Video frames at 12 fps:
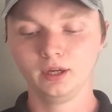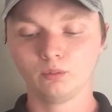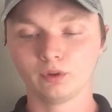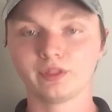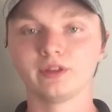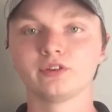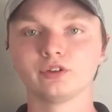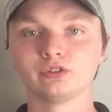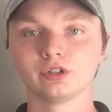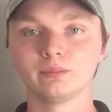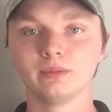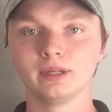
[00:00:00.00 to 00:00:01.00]
with this
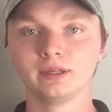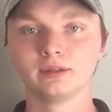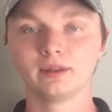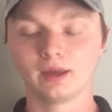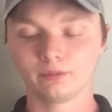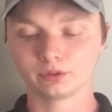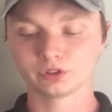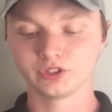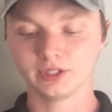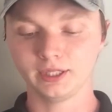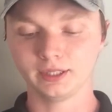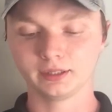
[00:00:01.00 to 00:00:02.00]
agreement that we're
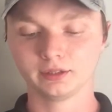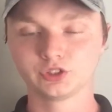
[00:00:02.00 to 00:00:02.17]
seeing.